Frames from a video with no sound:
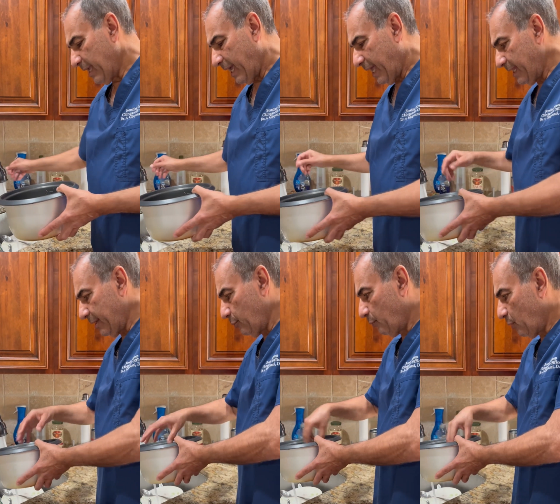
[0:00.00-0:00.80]
and
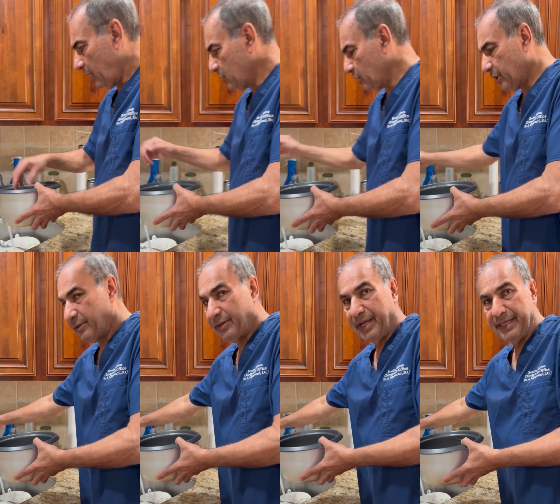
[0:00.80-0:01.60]
you wash the
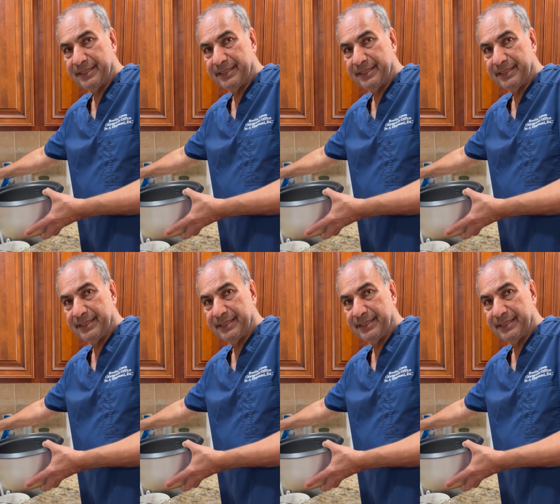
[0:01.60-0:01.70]
rice